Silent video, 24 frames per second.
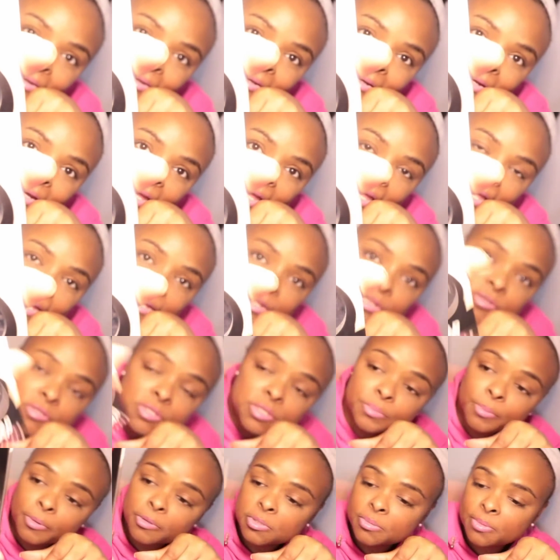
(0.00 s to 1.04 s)
and you're
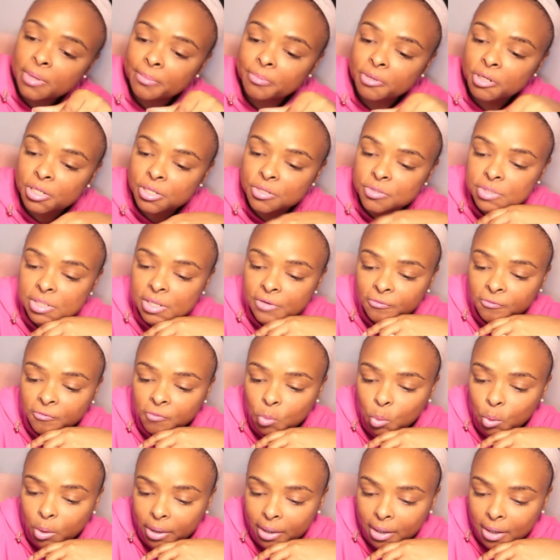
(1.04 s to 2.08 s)
supposed to be able to use it
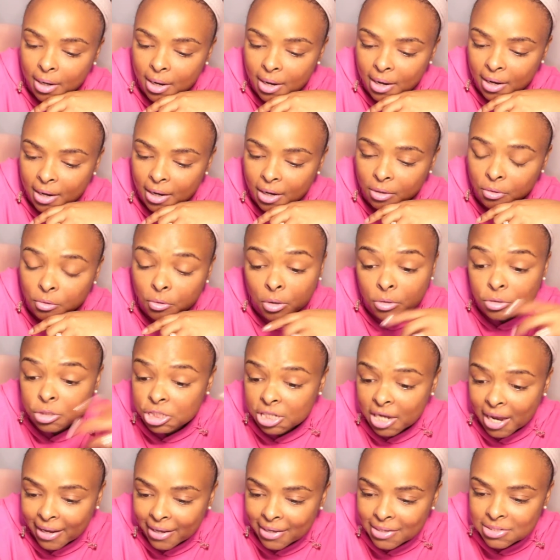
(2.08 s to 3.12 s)
for
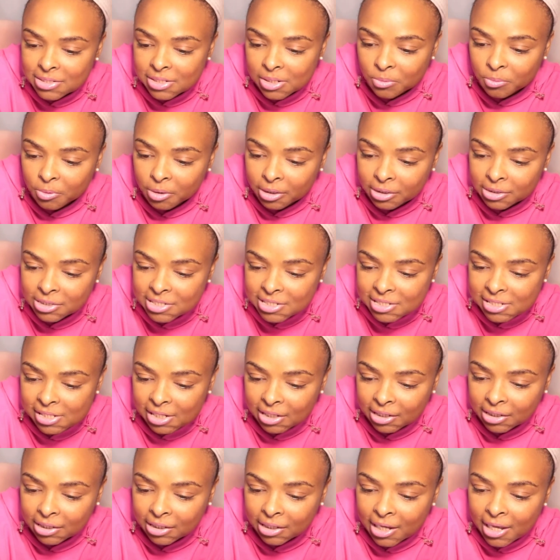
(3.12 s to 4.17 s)
crocheting. So we're gonna
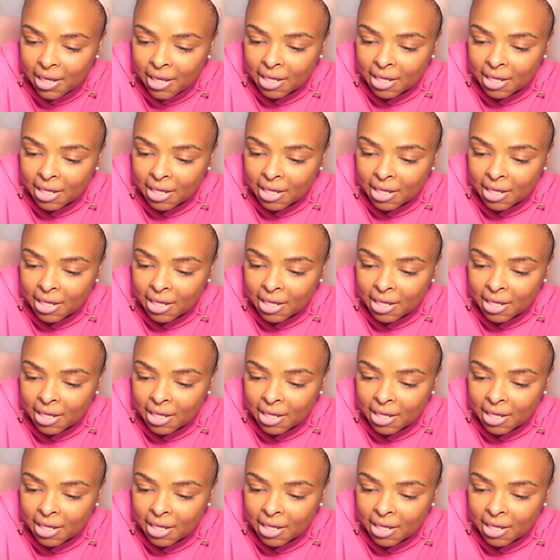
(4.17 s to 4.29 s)
see.